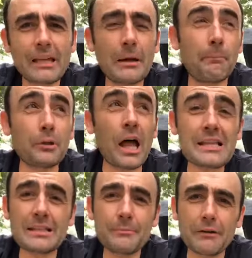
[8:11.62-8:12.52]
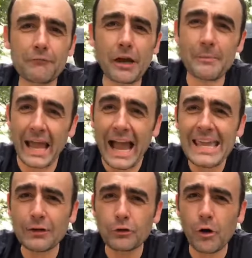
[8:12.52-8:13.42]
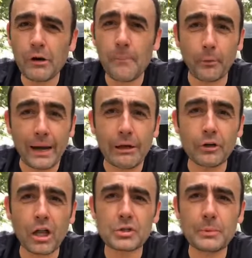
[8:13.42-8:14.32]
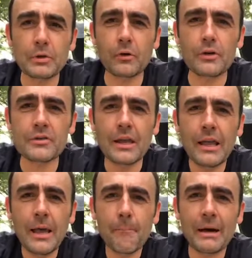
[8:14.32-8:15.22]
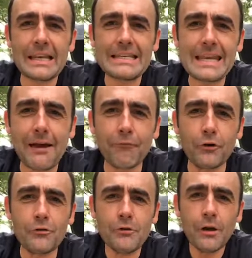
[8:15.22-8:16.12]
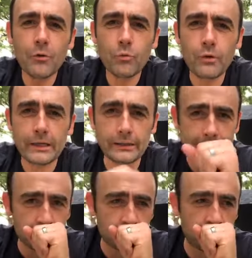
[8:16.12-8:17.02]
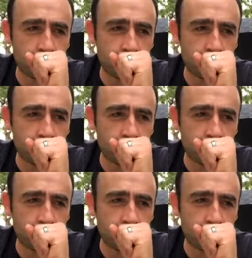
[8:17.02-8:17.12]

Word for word: kind of blossomed in front of me. I had grown up around entrepreneurs, but never really,